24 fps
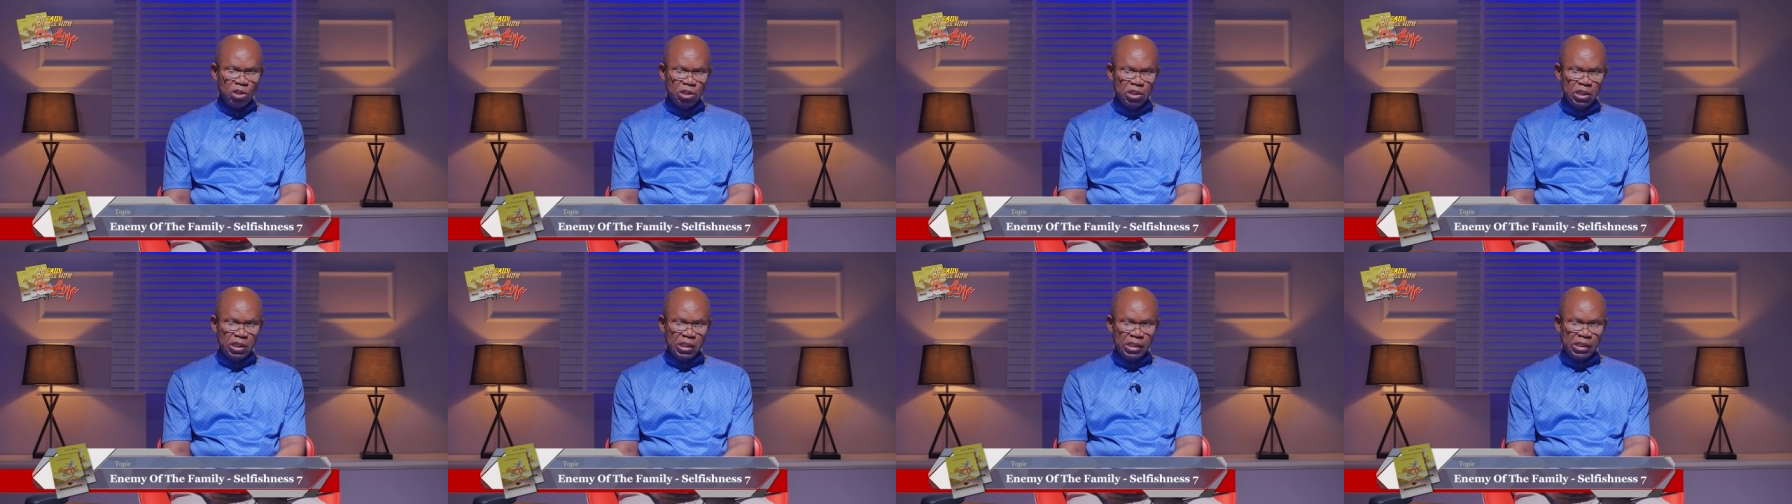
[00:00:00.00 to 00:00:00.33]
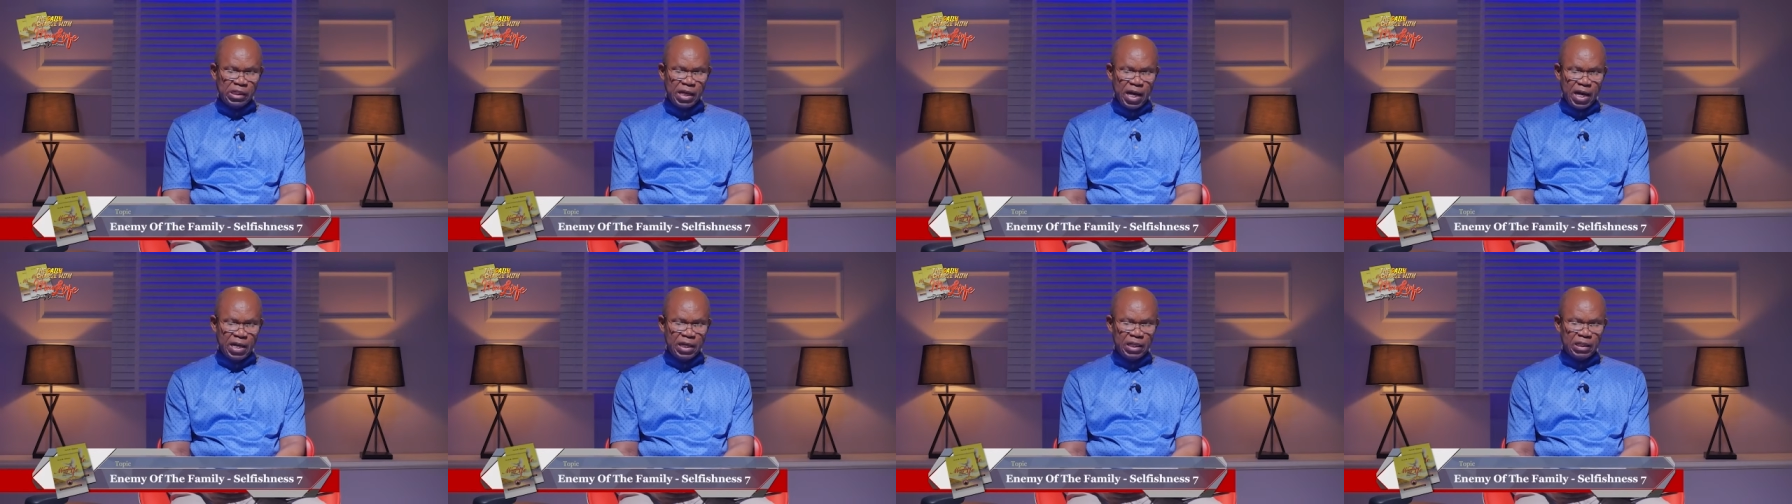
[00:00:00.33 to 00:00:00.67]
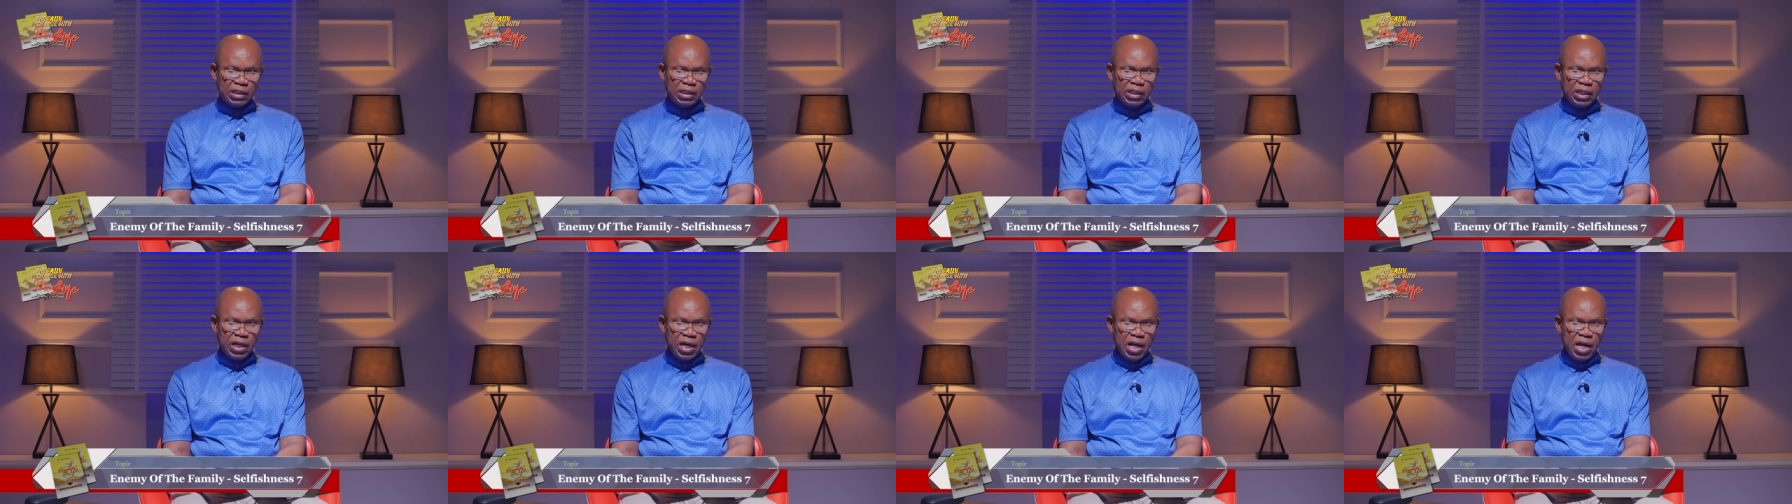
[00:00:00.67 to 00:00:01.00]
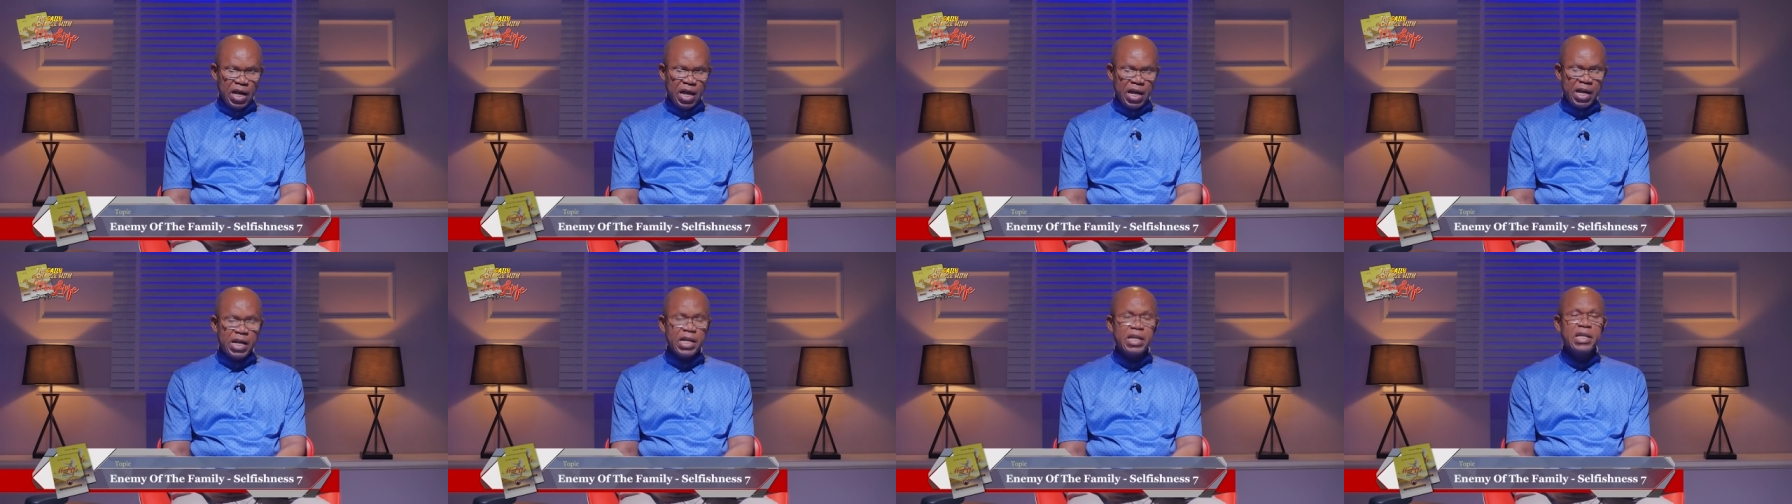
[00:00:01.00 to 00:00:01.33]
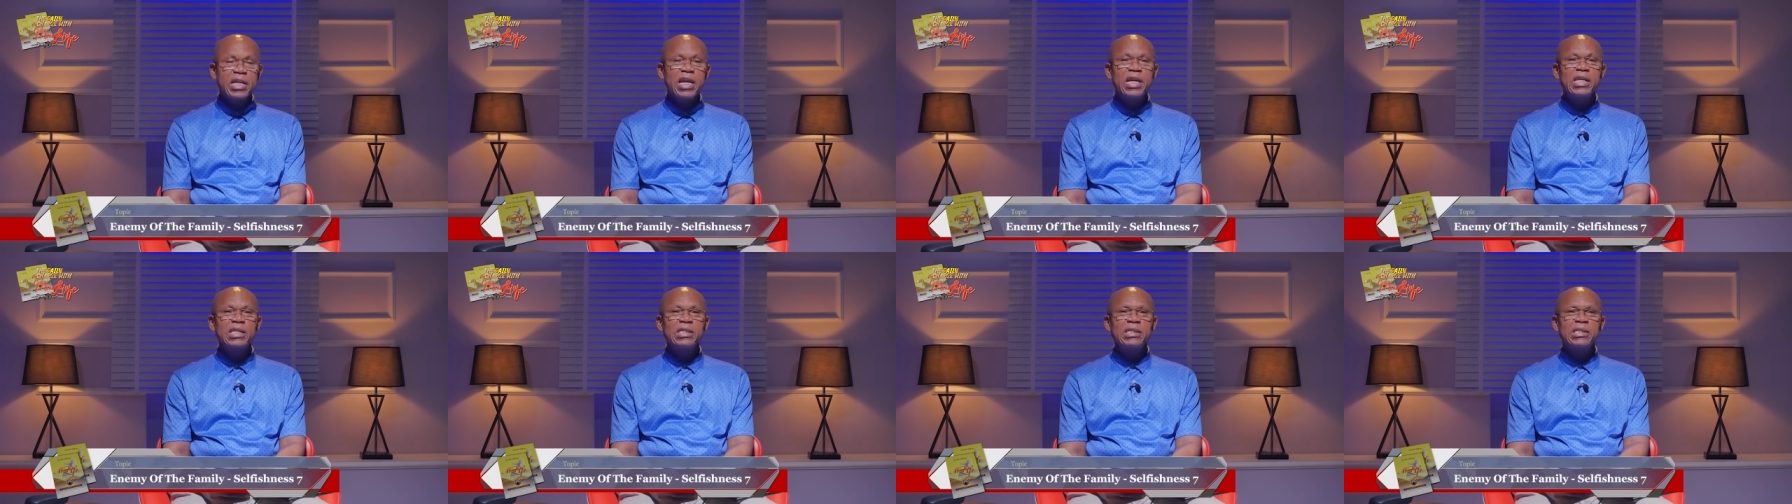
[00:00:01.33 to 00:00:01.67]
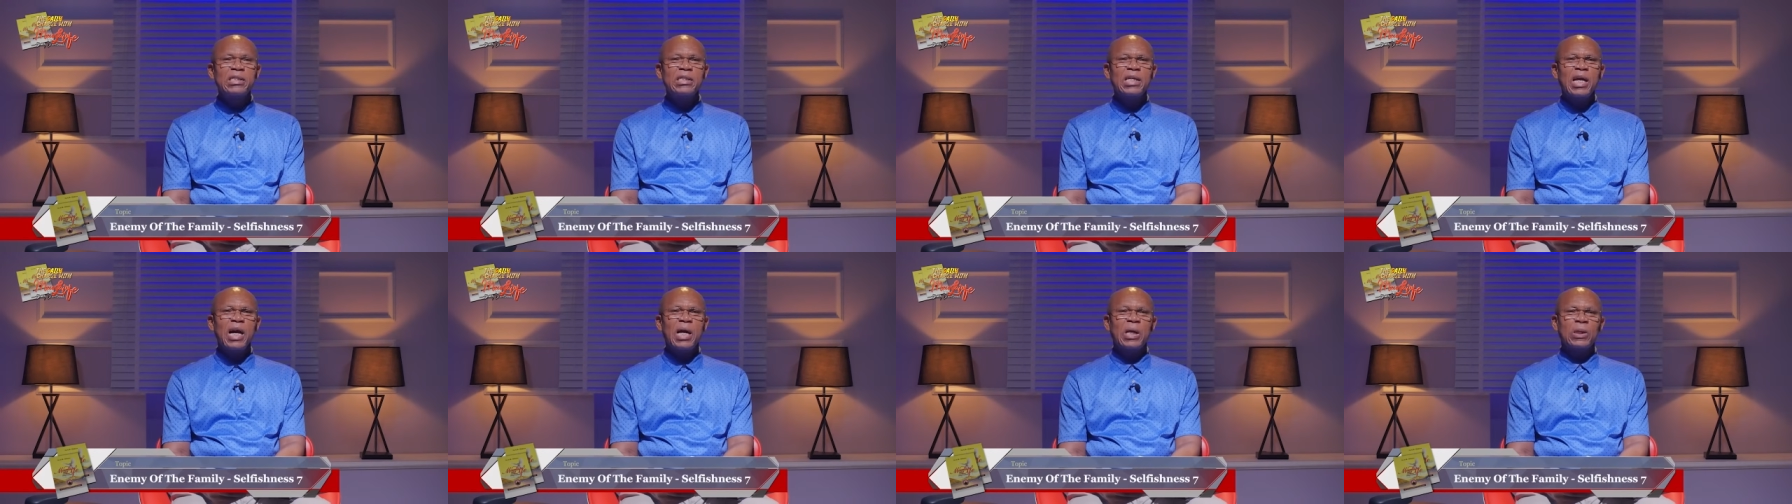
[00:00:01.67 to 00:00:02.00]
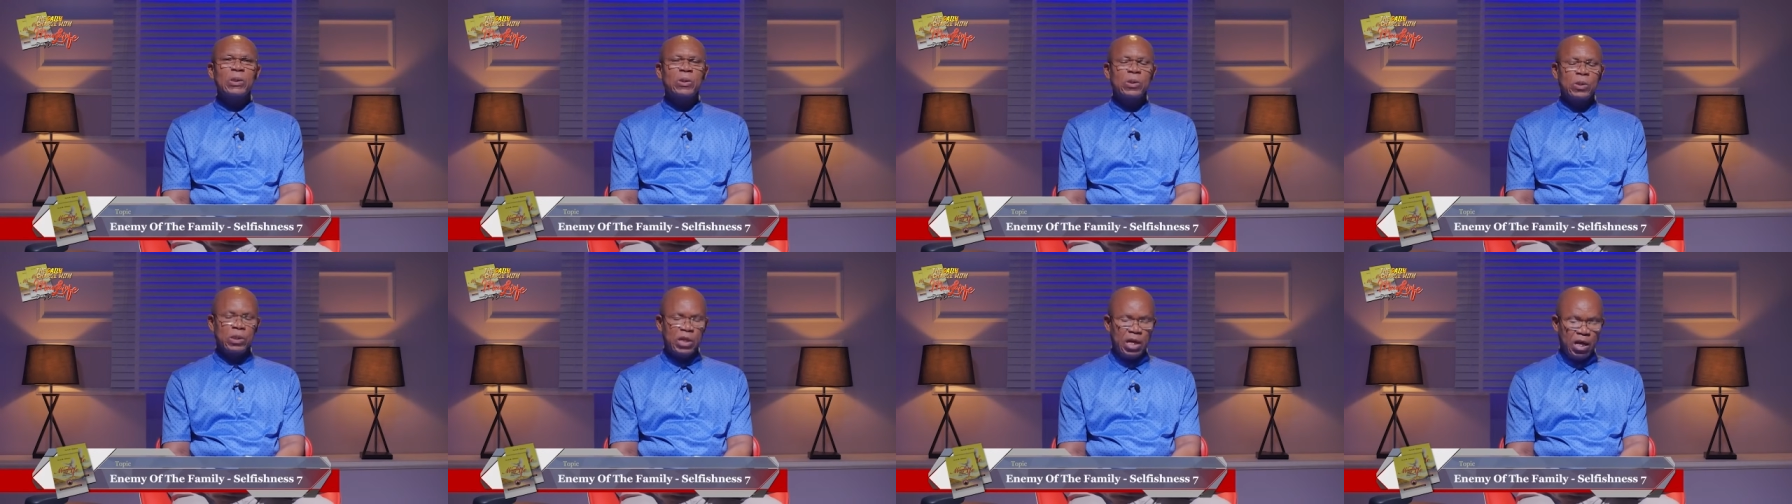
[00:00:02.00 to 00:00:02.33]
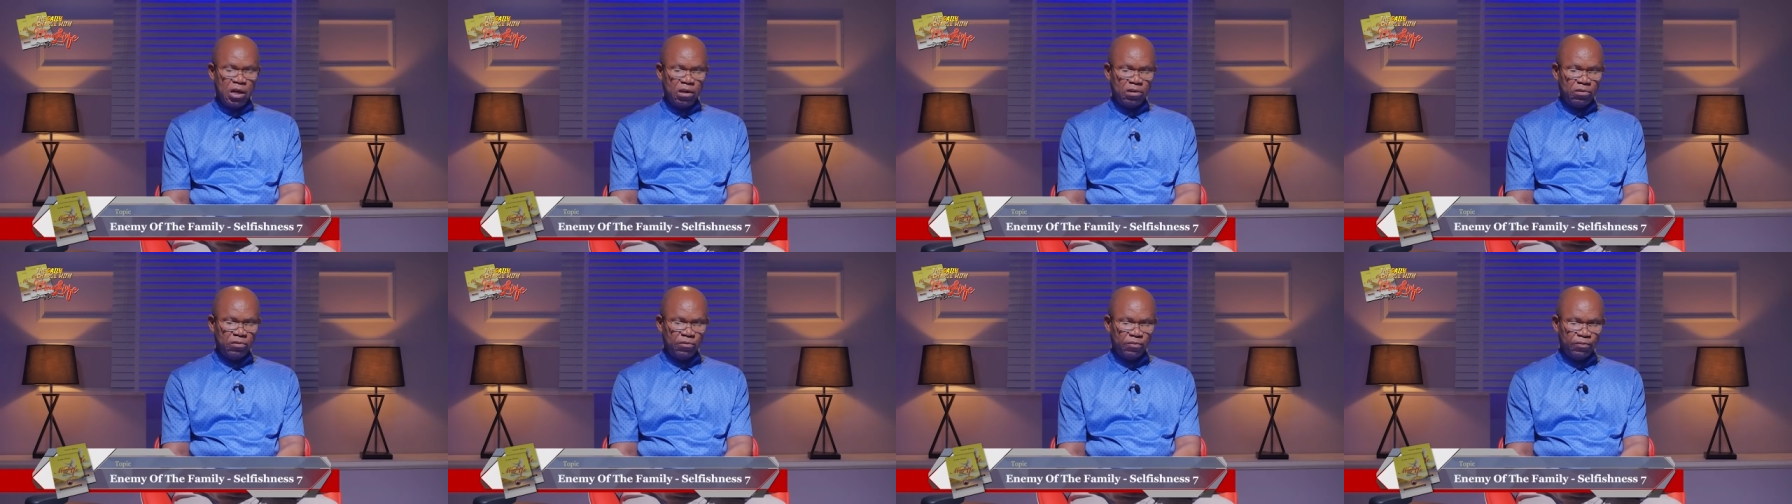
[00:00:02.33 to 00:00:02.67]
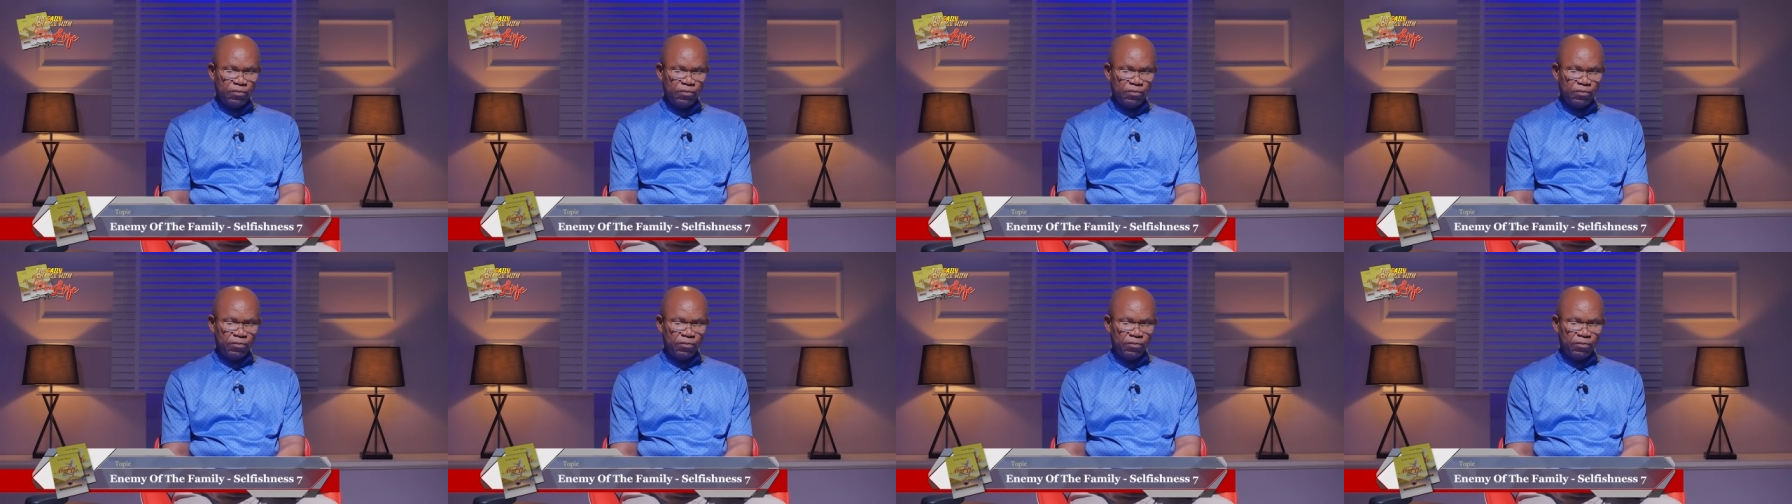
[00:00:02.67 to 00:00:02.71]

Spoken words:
designs against another,